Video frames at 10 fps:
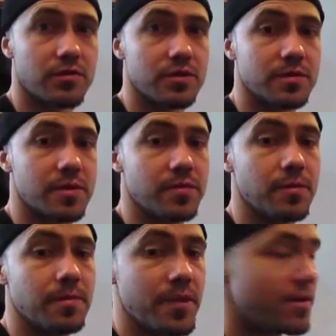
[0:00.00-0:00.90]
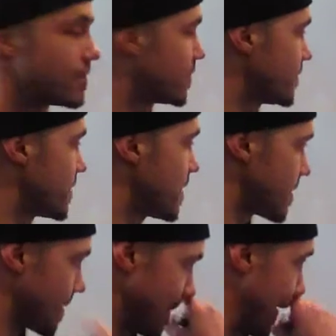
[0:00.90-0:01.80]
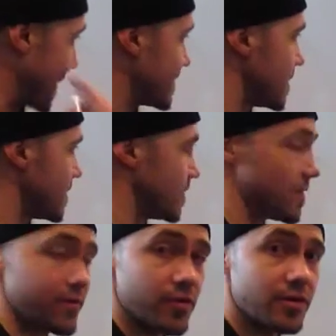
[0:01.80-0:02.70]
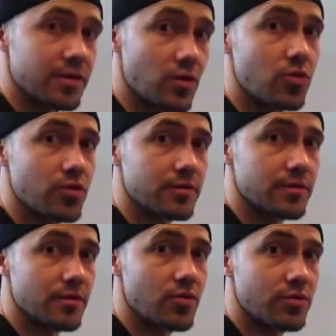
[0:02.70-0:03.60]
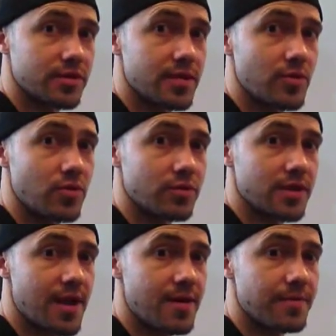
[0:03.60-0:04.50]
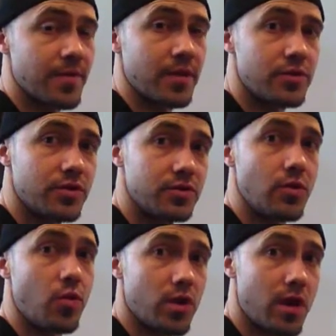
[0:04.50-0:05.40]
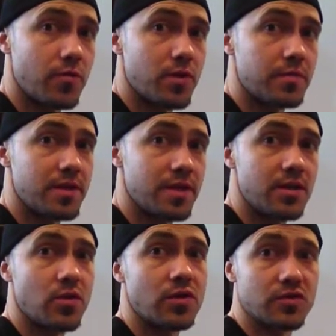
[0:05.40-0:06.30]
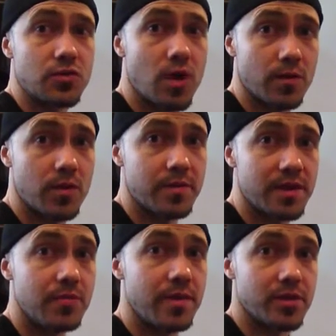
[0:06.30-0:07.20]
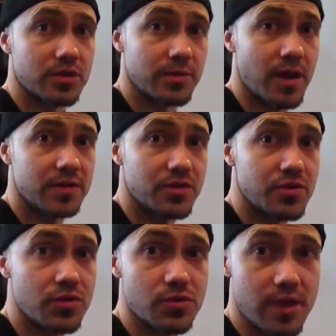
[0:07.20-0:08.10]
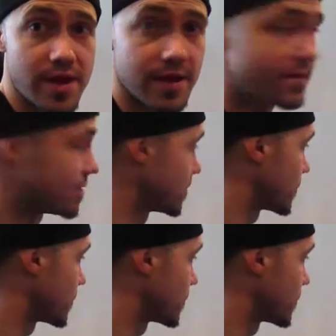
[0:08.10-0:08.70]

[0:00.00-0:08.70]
for these people. From there, ideally, if you're in the same local town, you could do a one-on-one meeting or a two-on-one meeting. Maybe your sponsor, you, and the